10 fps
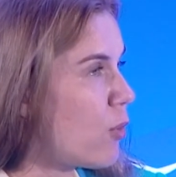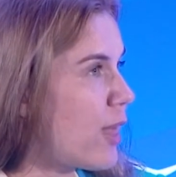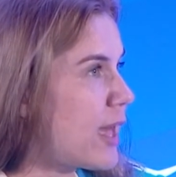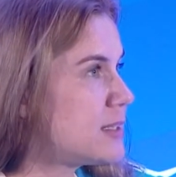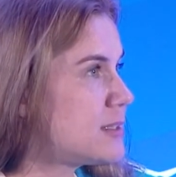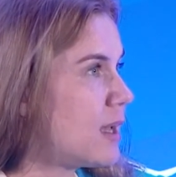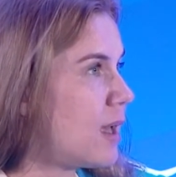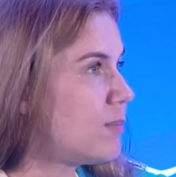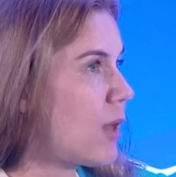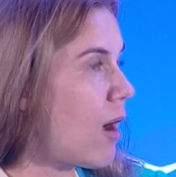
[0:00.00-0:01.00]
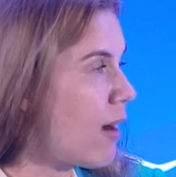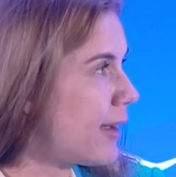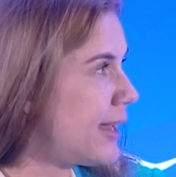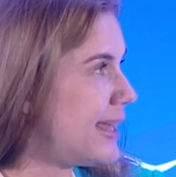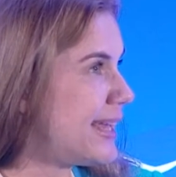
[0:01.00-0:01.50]
that
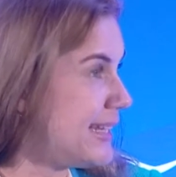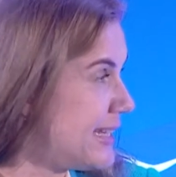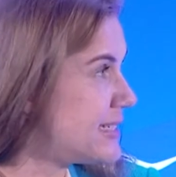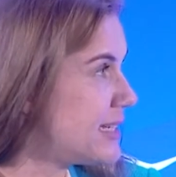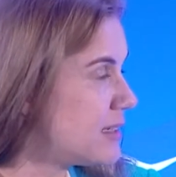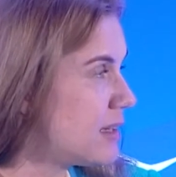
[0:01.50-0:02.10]
high heating